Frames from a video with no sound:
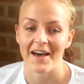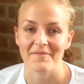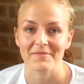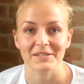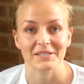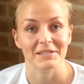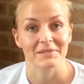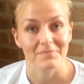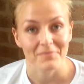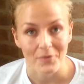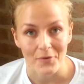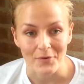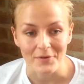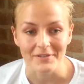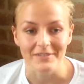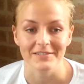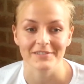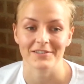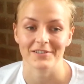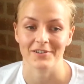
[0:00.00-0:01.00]
it's
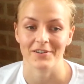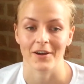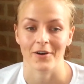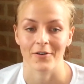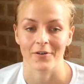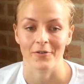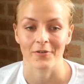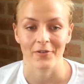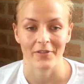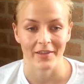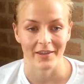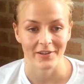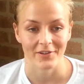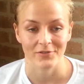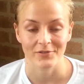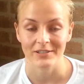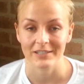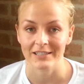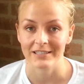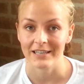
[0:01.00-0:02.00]
important to know that
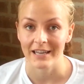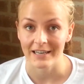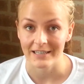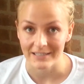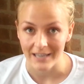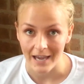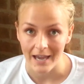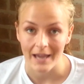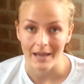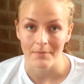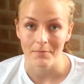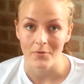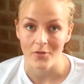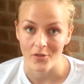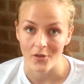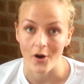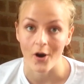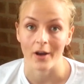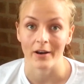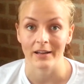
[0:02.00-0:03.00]
you need to take time,
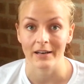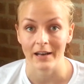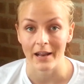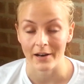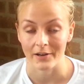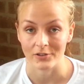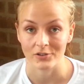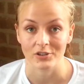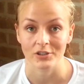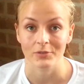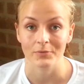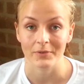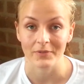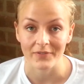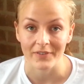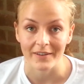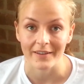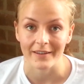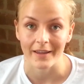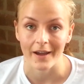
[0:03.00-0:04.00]
thought, and energy when
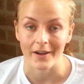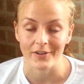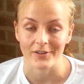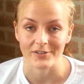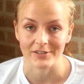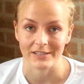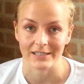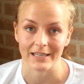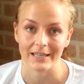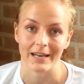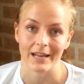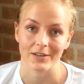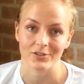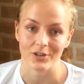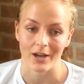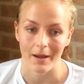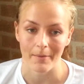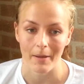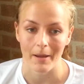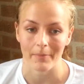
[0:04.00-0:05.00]
filling out your CNA
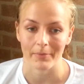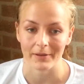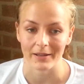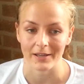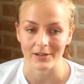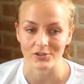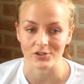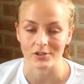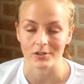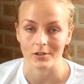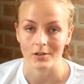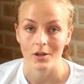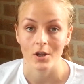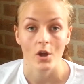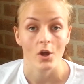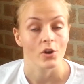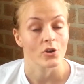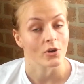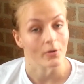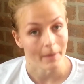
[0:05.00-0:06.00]
job application,
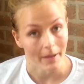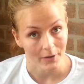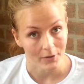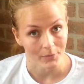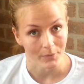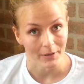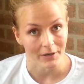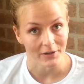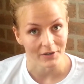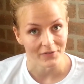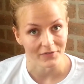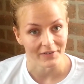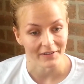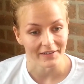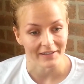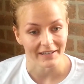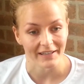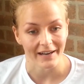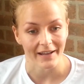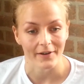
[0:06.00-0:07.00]
no matter where you're
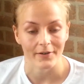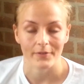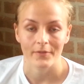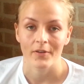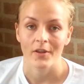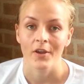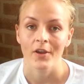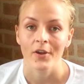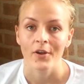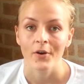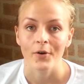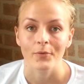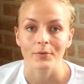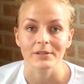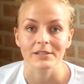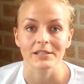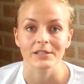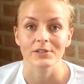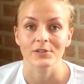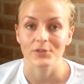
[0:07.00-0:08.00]
filling it out. We
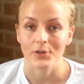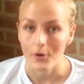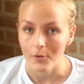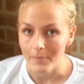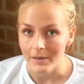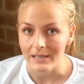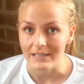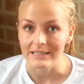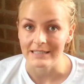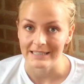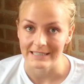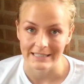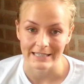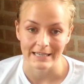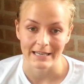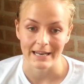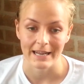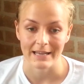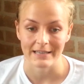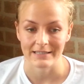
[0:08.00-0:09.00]
see so many
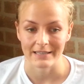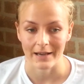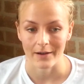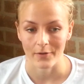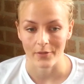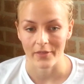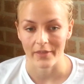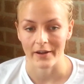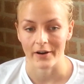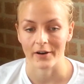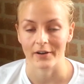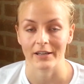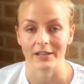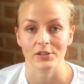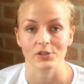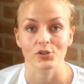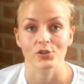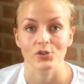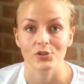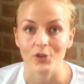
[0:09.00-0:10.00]
CNAs out there
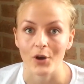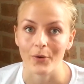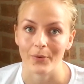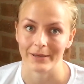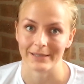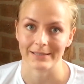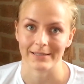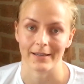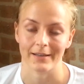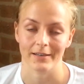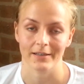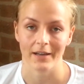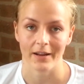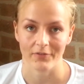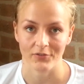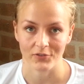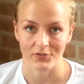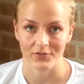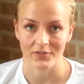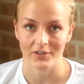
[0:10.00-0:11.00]
get so excited
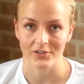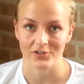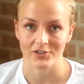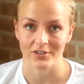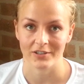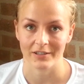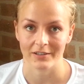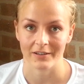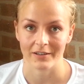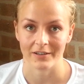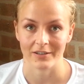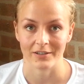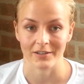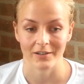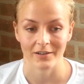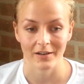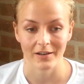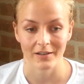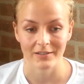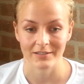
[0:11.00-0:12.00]
after finishing
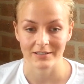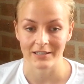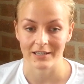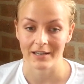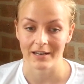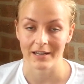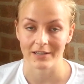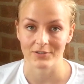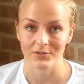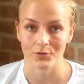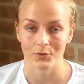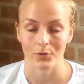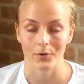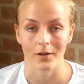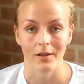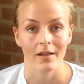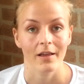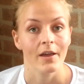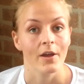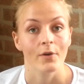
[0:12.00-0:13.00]
their CNA
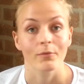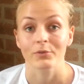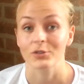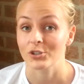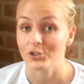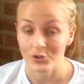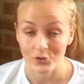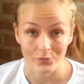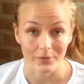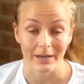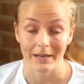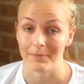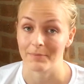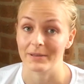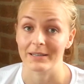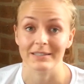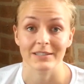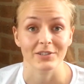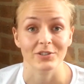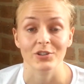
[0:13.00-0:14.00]
school, which is great
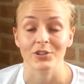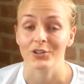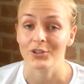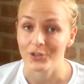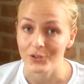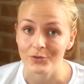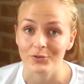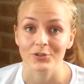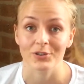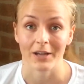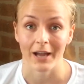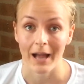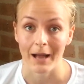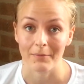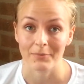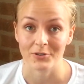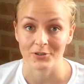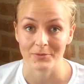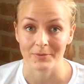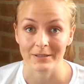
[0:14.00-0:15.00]
because it's a huge
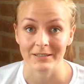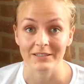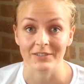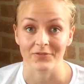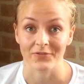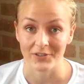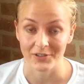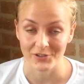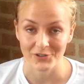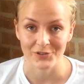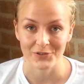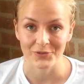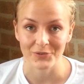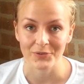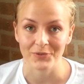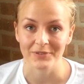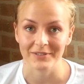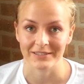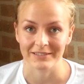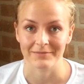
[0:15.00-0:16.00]
accomplishment to finish
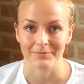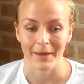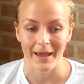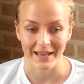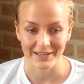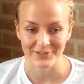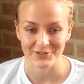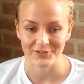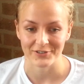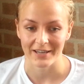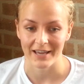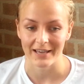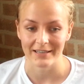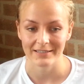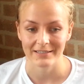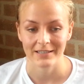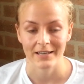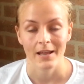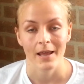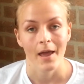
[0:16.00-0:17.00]
school and pass your
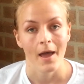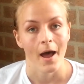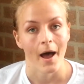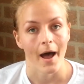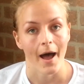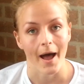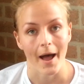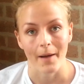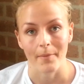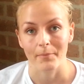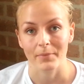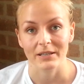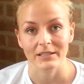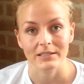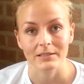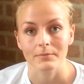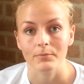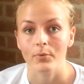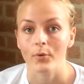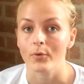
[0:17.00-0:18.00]
test. But
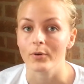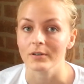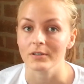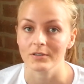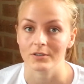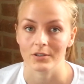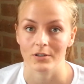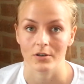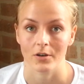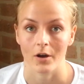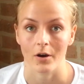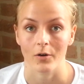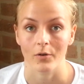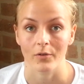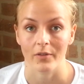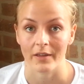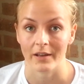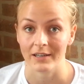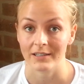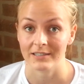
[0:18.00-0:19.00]
it's important to know
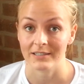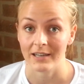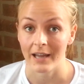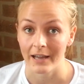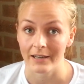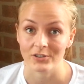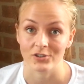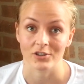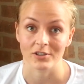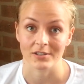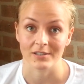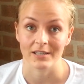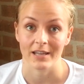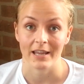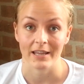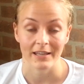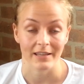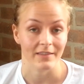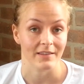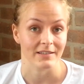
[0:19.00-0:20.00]
that it's not just
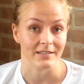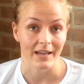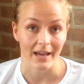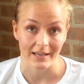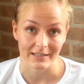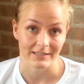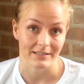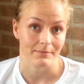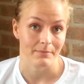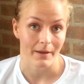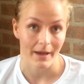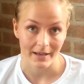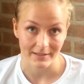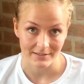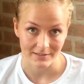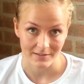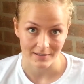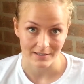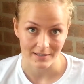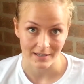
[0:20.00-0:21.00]
taking the test and
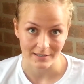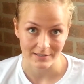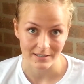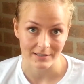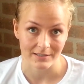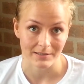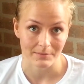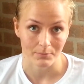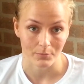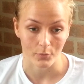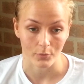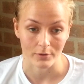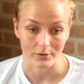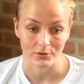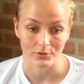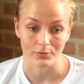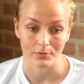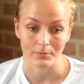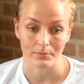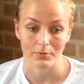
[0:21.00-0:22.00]
passing the test that's
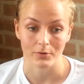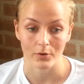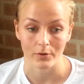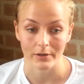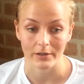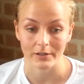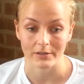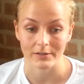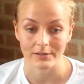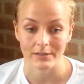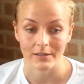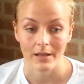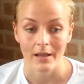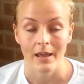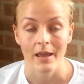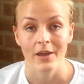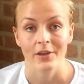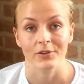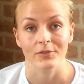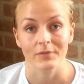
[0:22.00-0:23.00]
important to employers.
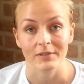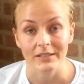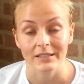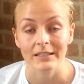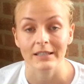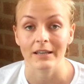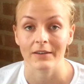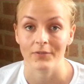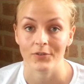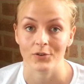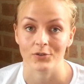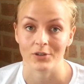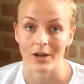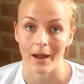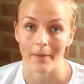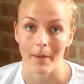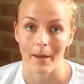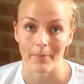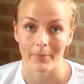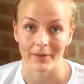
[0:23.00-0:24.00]
You need to give your
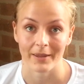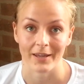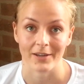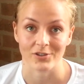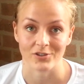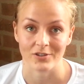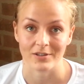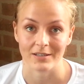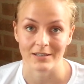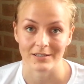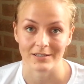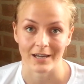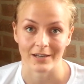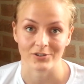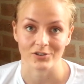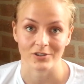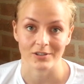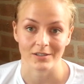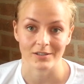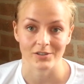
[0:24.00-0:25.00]
job application the
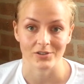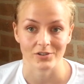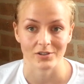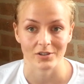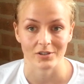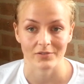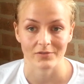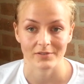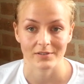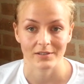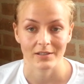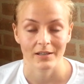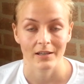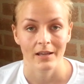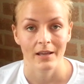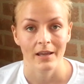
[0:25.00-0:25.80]
attention it deserves.